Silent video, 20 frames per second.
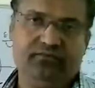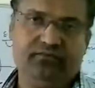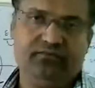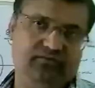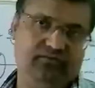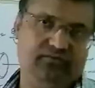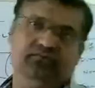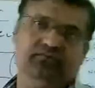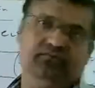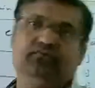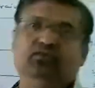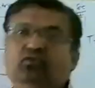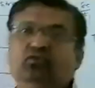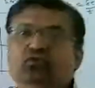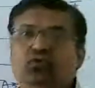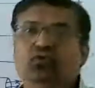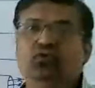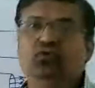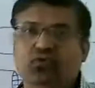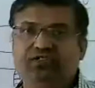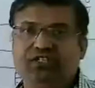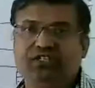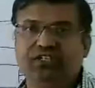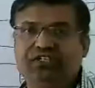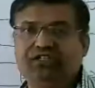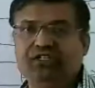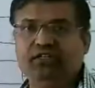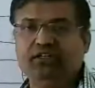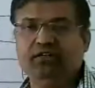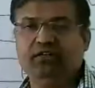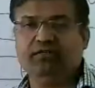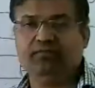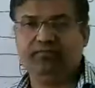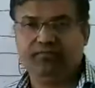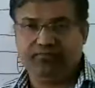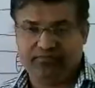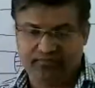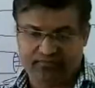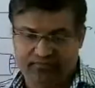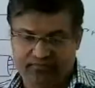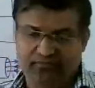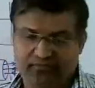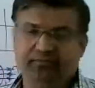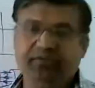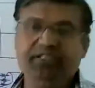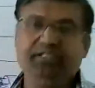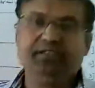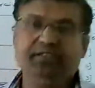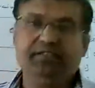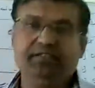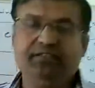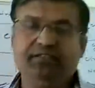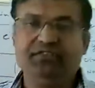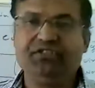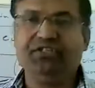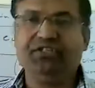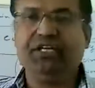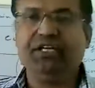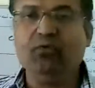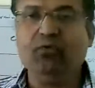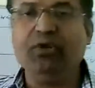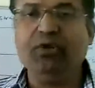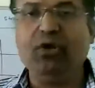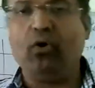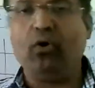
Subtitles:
the two cross-sectional, means